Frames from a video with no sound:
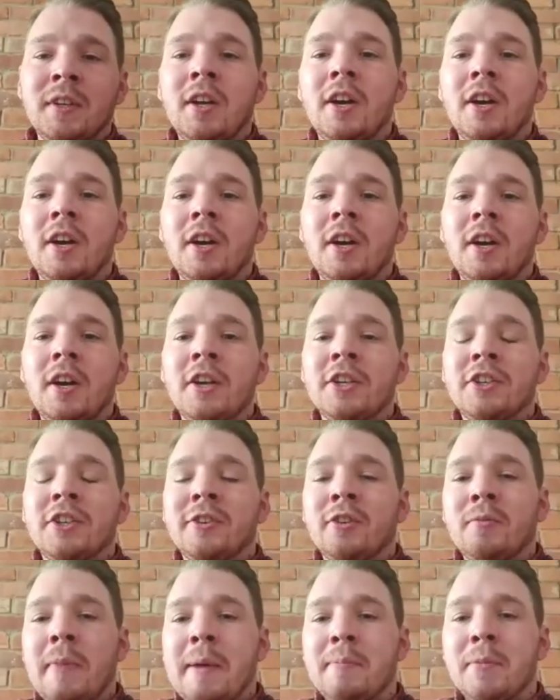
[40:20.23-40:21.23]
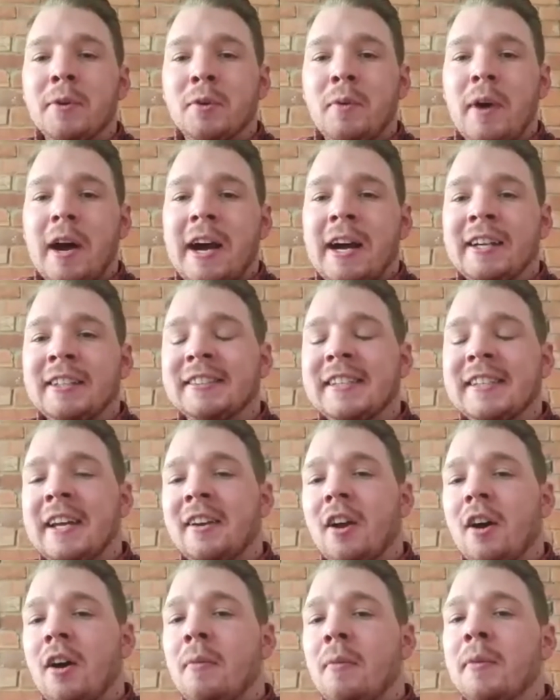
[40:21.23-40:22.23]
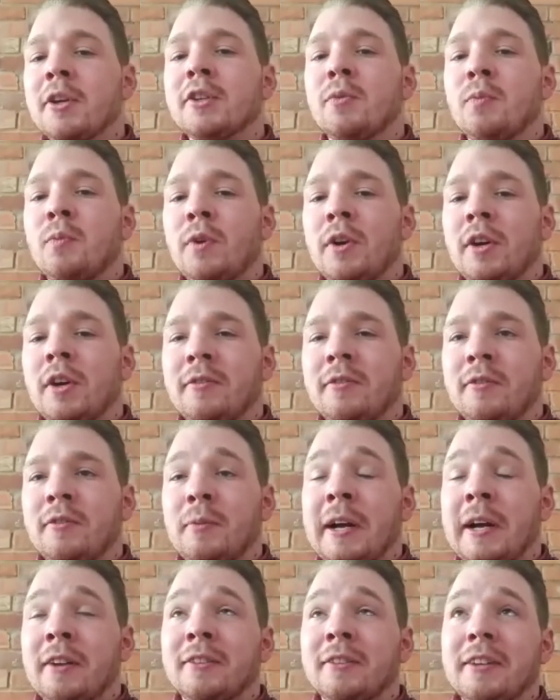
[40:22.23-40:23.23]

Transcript: and she remembered what I'd said almost word for well,